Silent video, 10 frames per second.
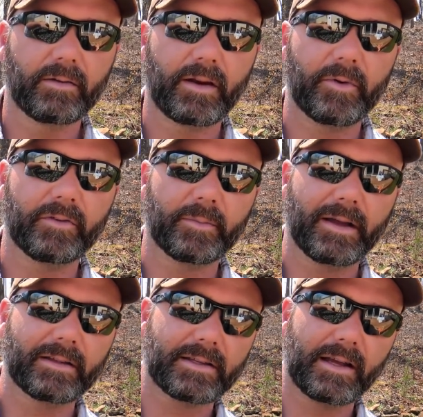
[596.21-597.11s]
when I moved them
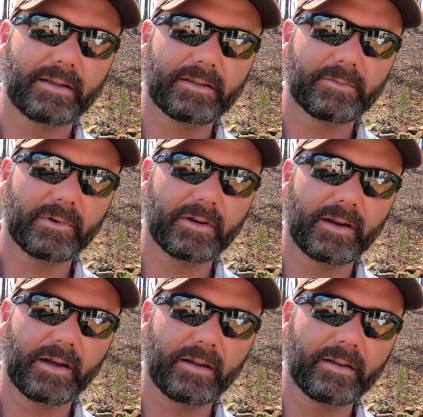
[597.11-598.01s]
outside this
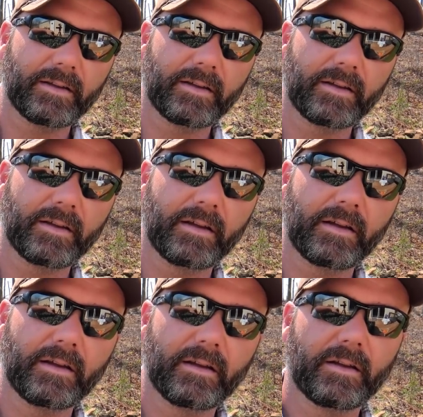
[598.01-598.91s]
morning, I
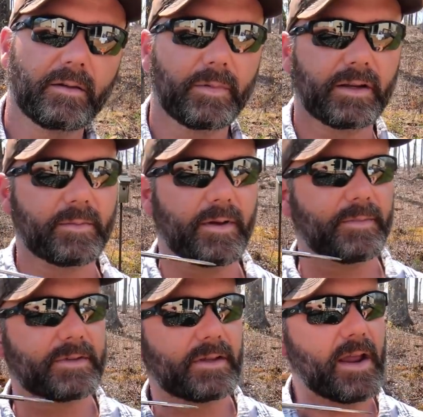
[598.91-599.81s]
picked them up
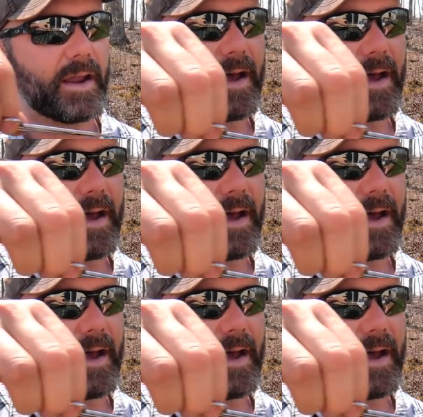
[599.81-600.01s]
and said, hey